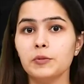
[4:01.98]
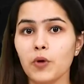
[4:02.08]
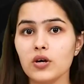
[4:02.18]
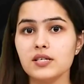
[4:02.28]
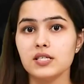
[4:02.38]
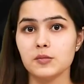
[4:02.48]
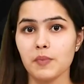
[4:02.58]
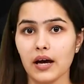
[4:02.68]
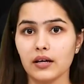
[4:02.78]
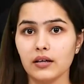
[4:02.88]
deposits
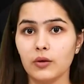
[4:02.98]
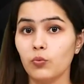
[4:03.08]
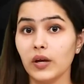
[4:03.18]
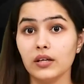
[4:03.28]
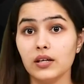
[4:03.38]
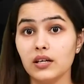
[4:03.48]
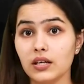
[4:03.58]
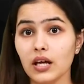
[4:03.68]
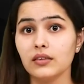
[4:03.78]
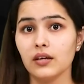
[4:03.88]
back, and we did
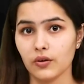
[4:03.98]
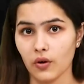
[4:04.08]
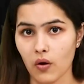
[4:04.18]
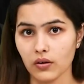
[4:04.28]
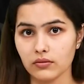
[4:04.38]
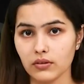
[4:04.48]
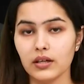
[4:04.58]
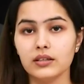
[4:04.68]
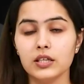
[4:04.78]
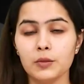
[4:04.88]
nothing wrong,
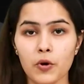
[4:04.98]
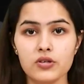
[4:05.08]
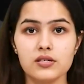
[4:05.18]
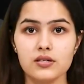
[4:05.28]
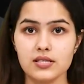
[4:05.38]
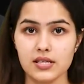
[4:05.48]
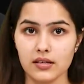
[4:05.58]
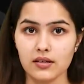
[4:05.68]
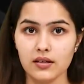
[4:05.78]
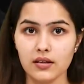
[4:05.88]
another depositor said.